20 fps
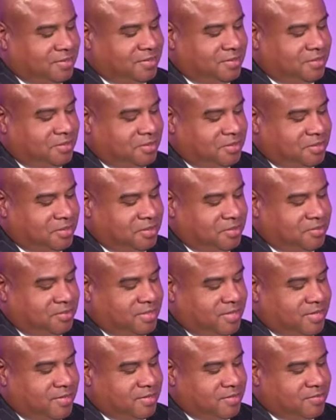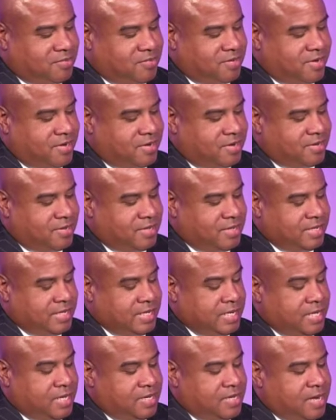Interesting. Okay. Okay.
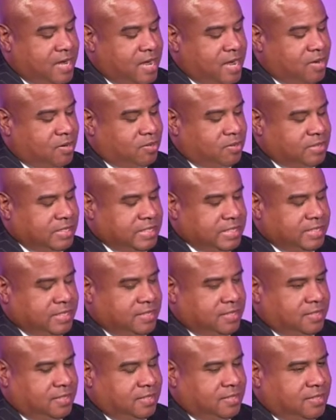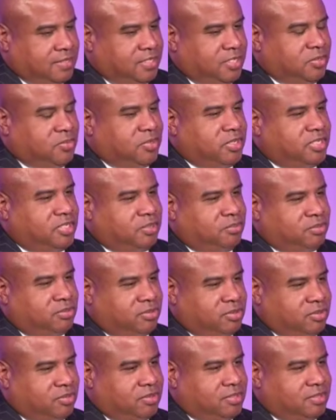Now, you went to
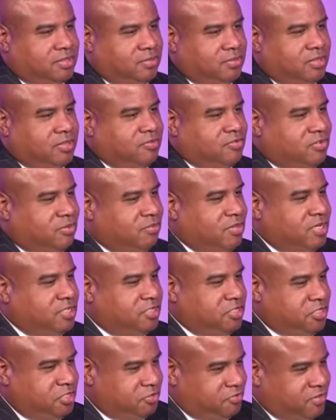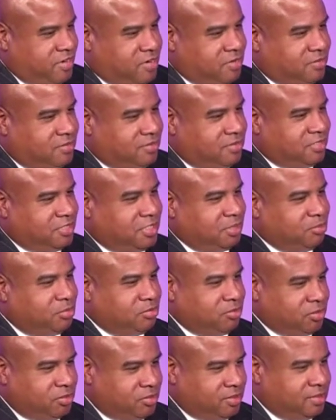Baruch, well, from Monsignor Farrell to
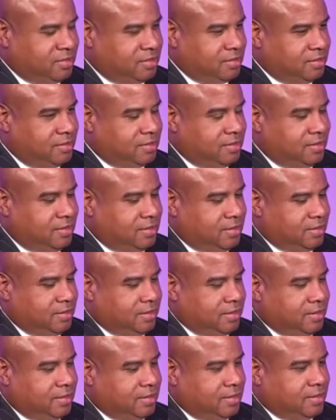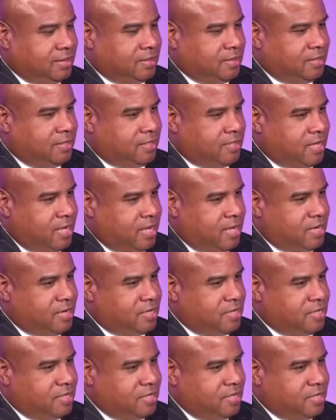Baruch, and
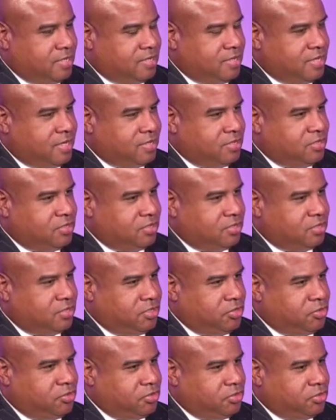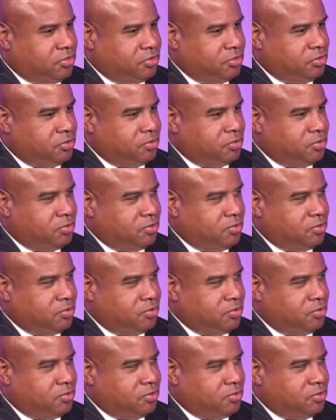then that took you to